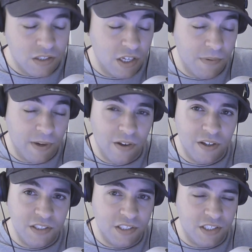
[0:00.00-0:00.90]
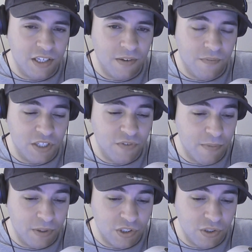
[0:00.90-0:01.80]
So anyway guys, thanks
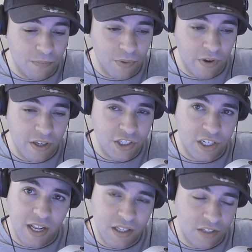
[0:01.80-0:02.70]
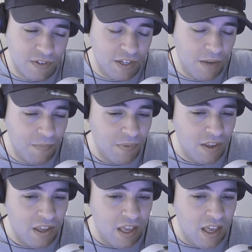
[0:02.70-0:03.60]
very much for stopping by, checking out this video.
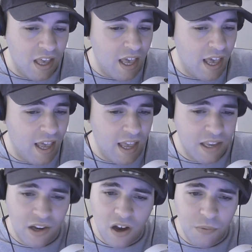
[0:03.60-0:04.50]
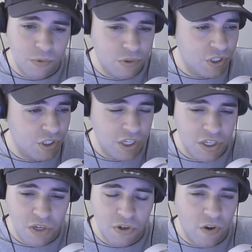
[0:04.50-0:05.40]
And I will see
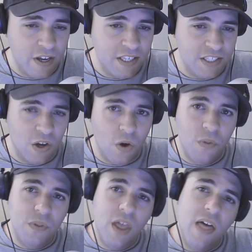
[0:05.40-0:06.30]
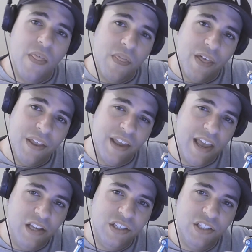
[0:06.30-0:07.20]
you guys on the
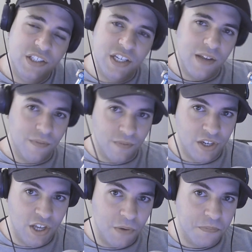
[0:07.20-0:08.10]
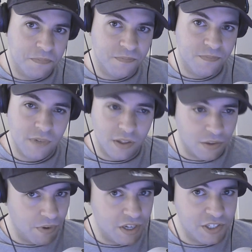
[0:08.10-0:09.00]
next video.
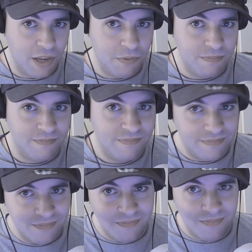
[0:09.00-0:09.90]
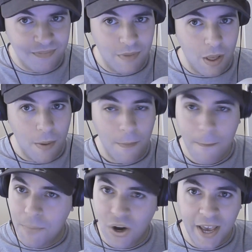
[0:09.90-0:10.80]
Greek is out.
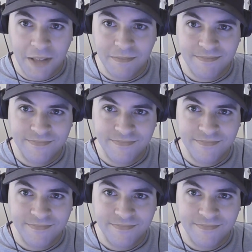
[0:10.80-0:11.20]
Bye.